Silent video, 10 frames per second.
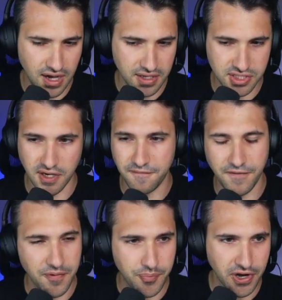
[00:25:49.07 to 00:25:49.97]
tough
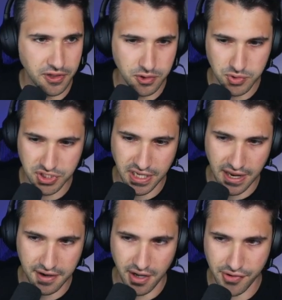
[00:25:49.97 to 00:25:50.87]
fight, but I lose
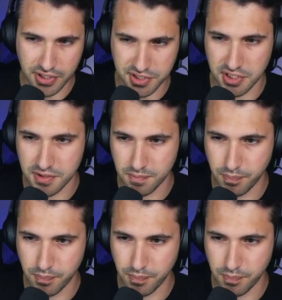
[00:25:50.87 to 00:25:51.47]
again. I think it's gonna